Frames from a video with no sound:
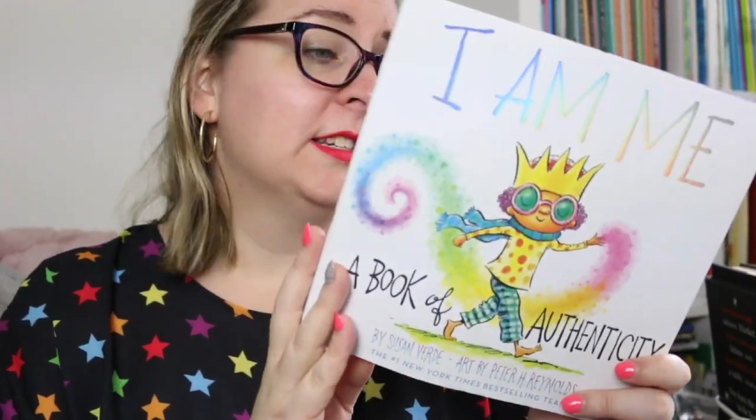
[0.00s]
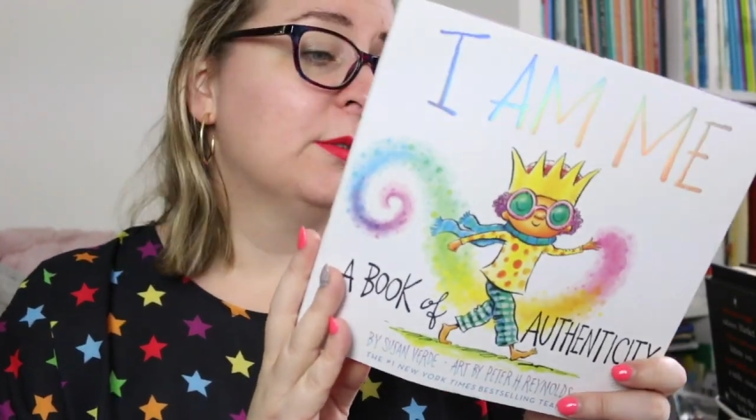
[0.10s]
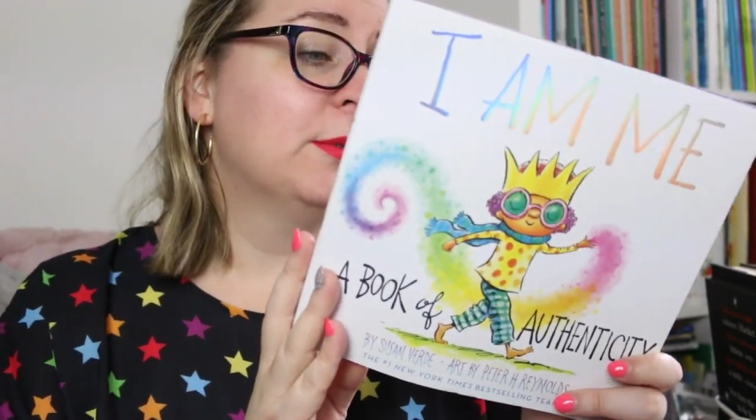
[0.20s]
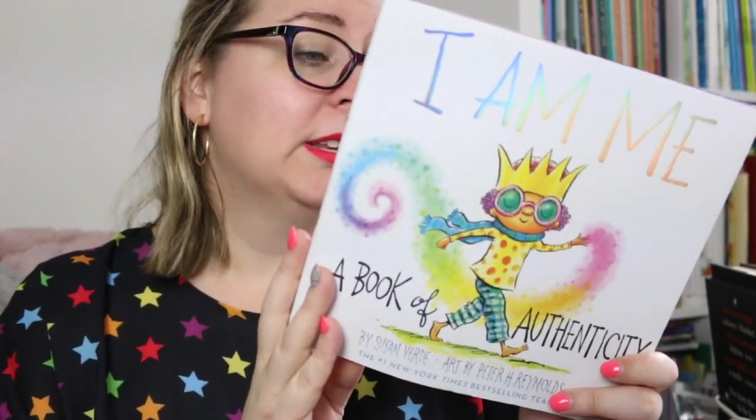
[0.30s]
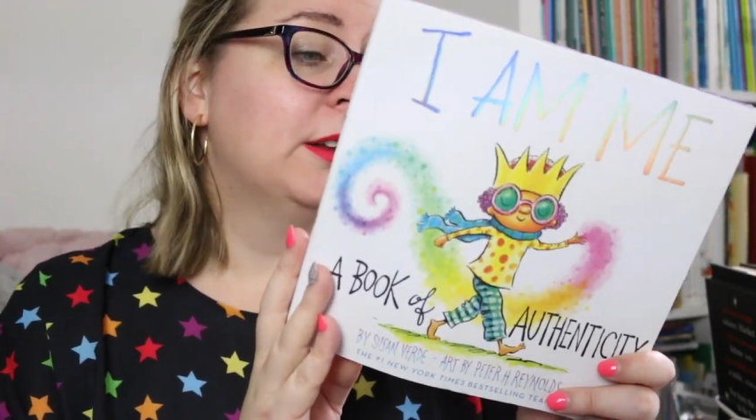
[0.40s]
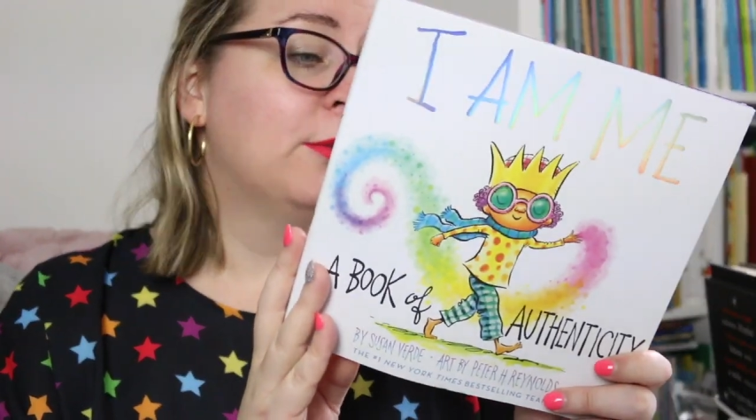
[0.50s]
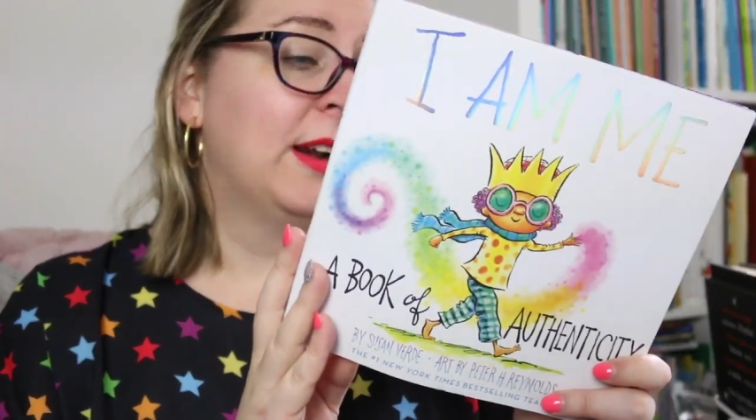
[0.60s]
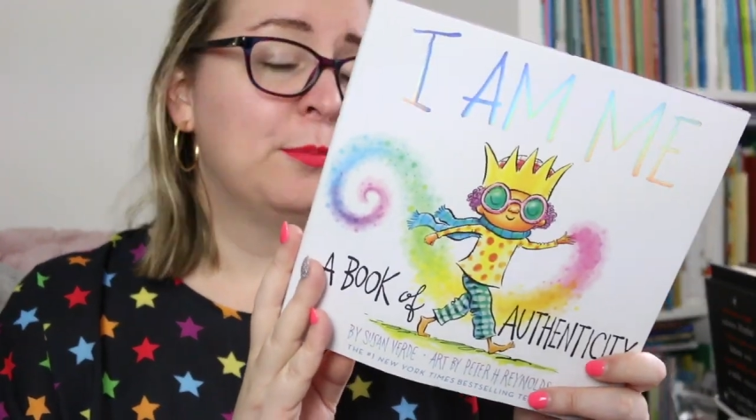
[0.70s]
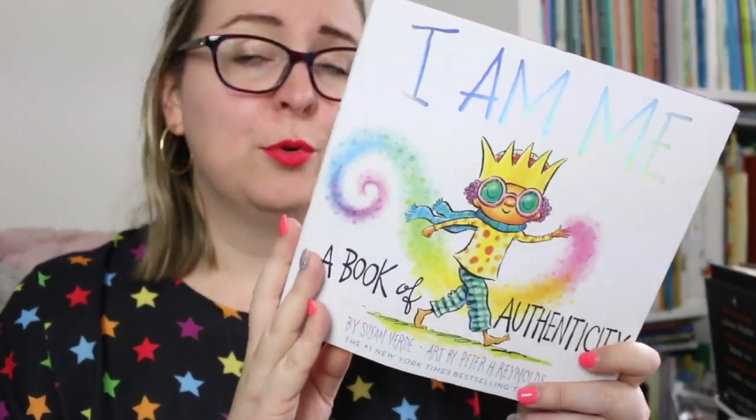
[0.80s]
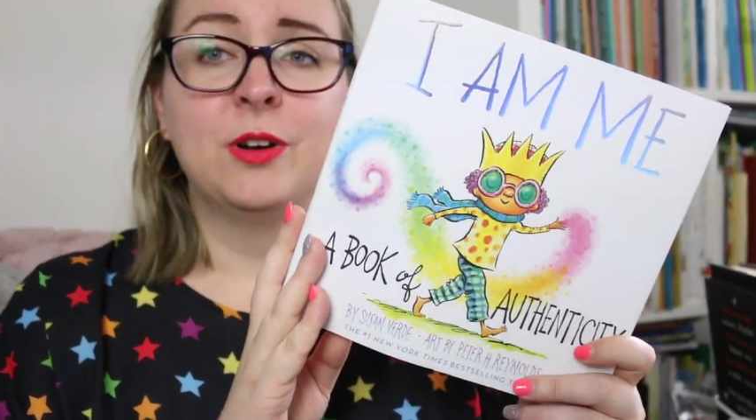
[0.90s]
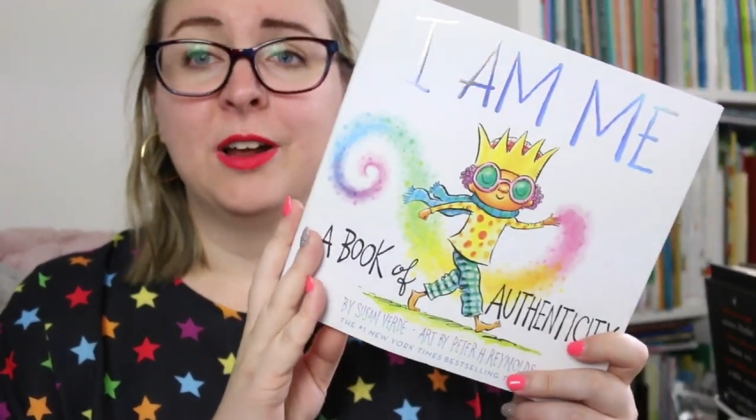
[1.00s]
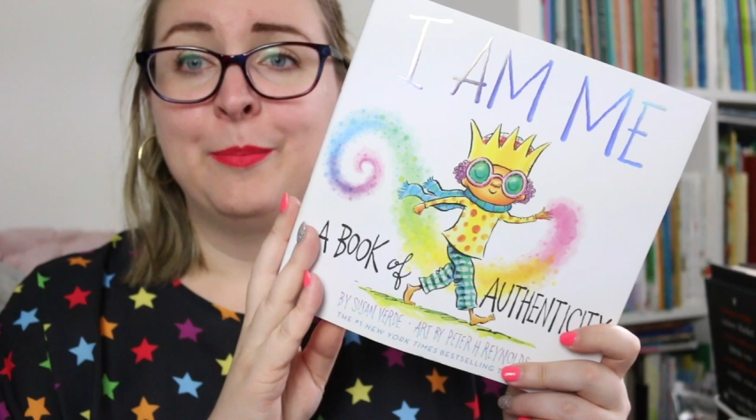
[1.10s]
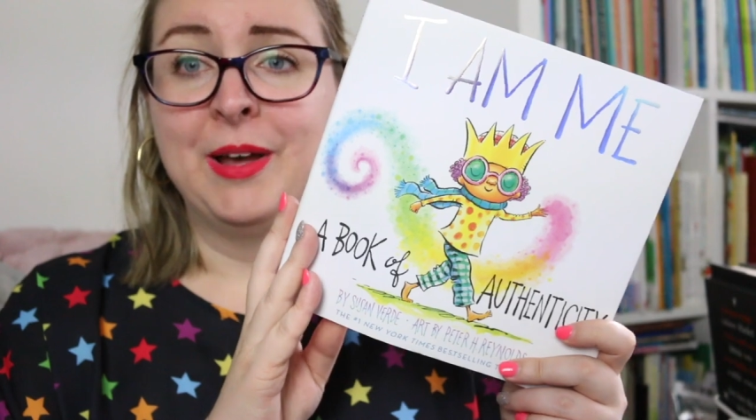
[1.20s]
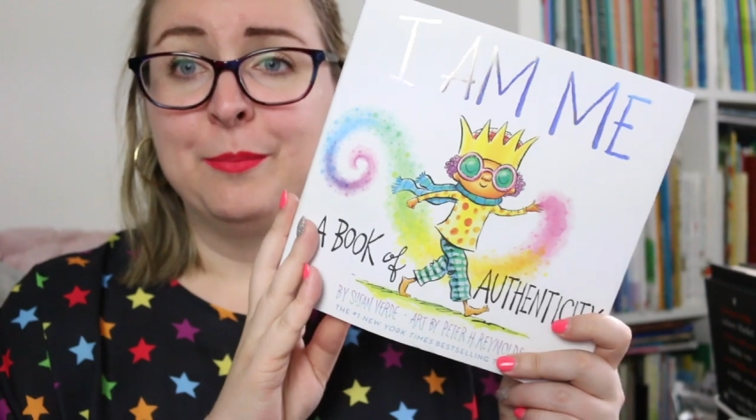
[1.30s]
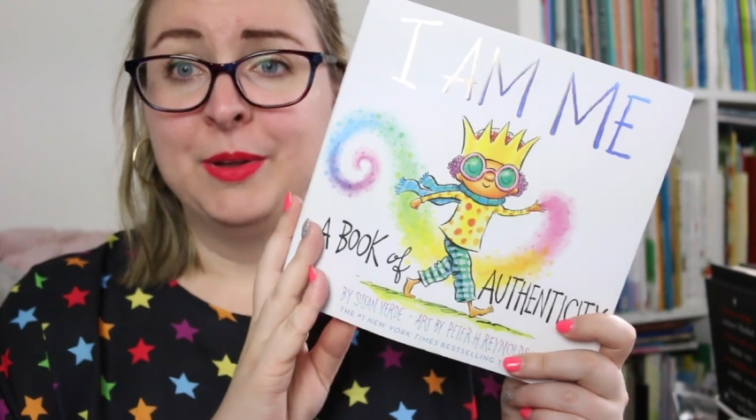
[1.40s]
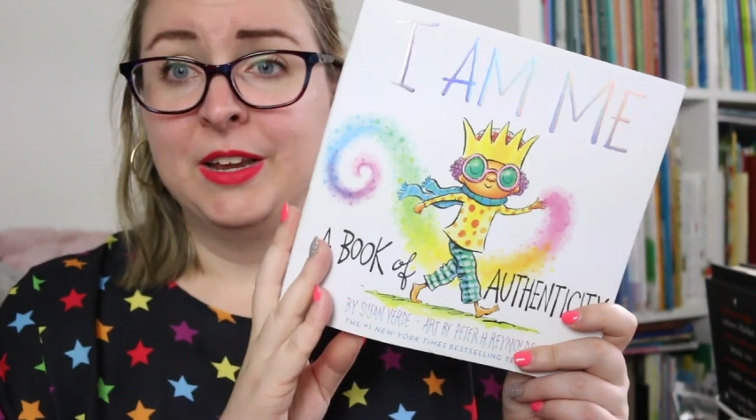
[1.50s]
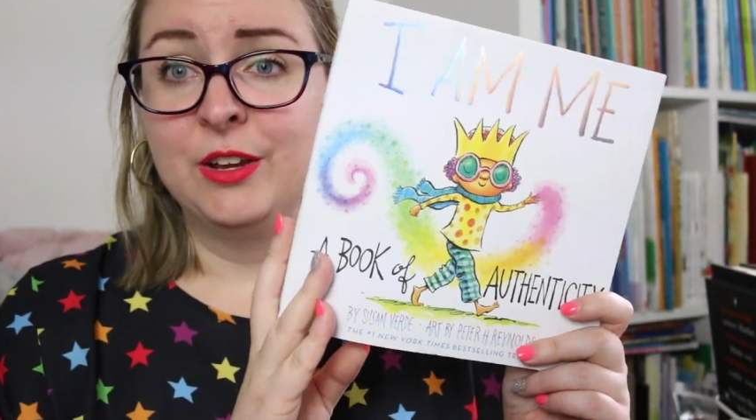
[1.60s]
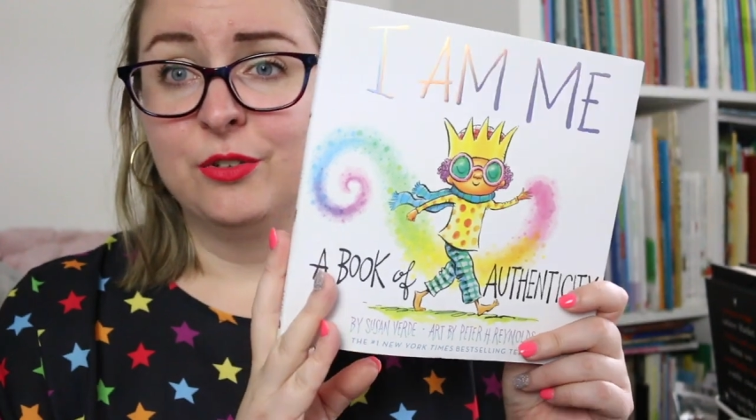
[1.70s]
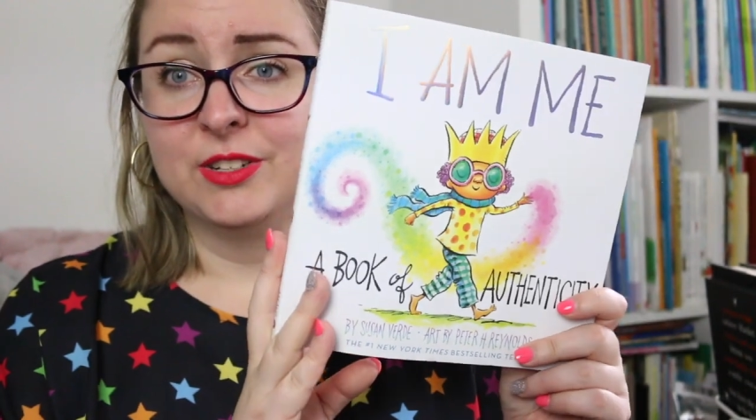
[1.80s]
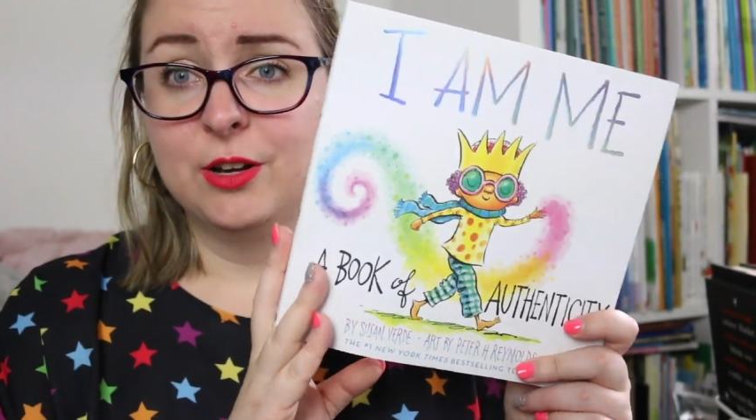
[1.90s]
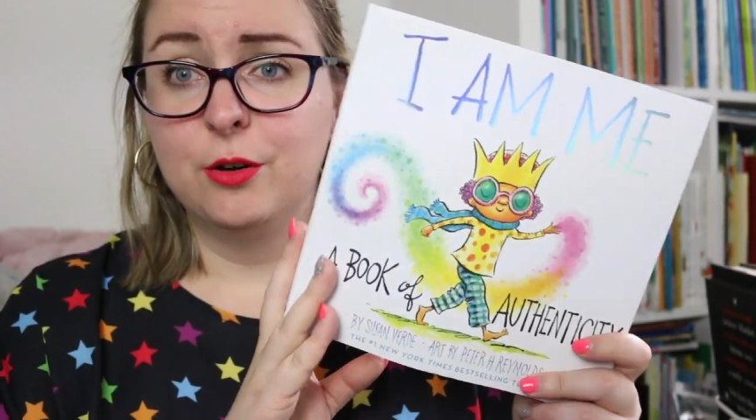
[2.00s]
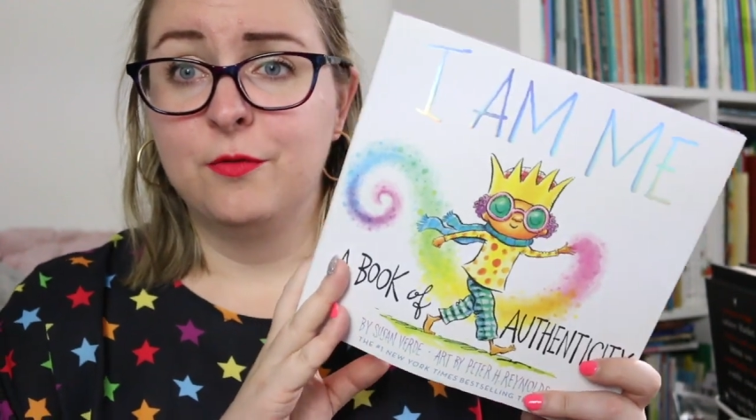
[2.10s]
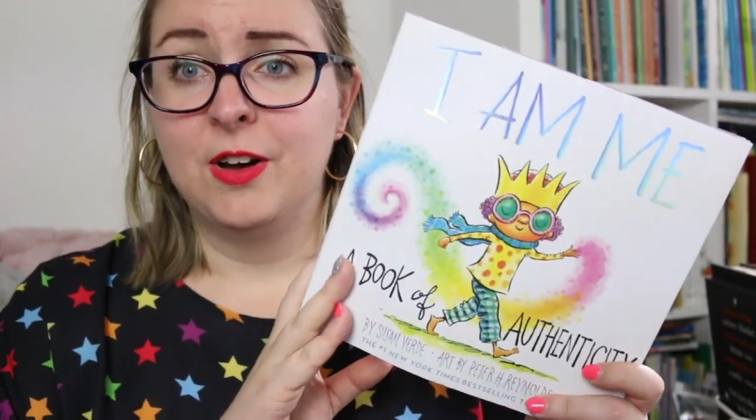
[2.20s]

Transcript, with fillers: is a really great book about being yourself.